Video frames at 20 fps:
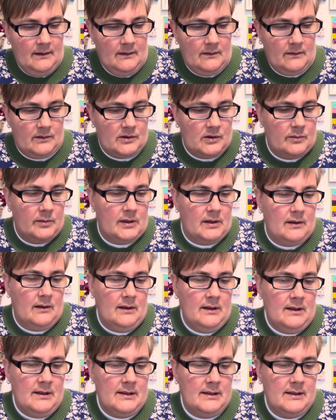which will be
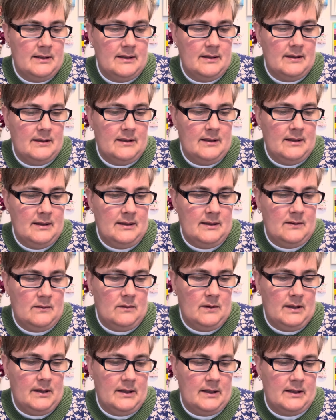nice. This
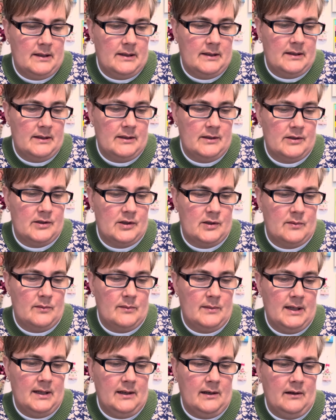one is
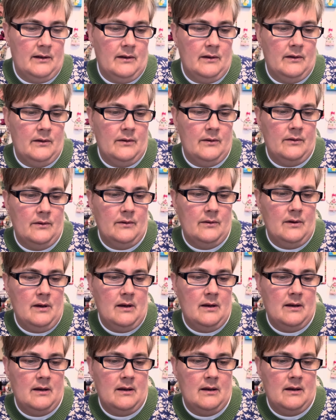Yumiko
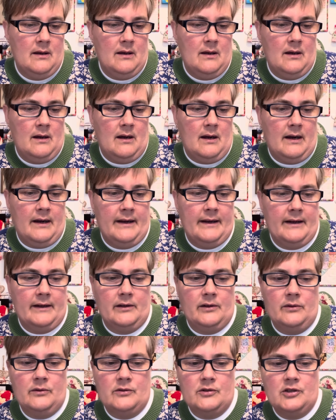
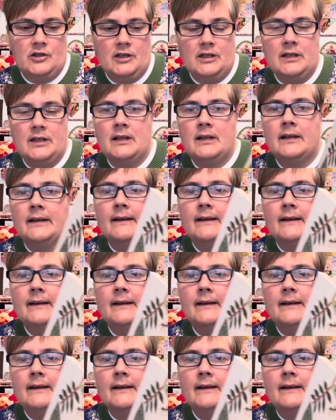Hayaguchi.